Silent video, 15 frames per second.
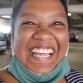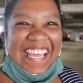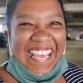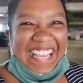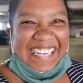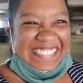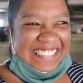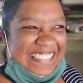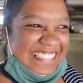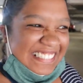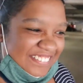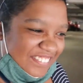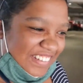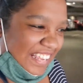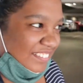And it's
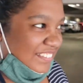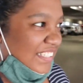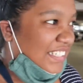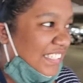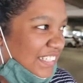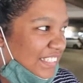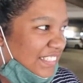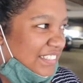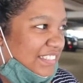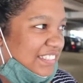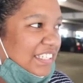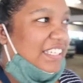35 degrees.